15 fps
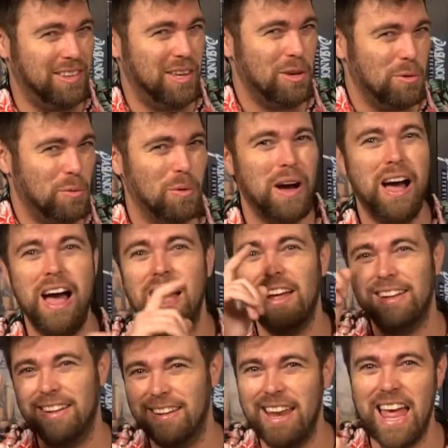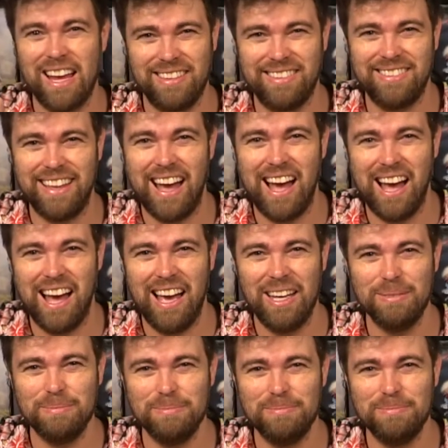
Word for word: you uh, next time.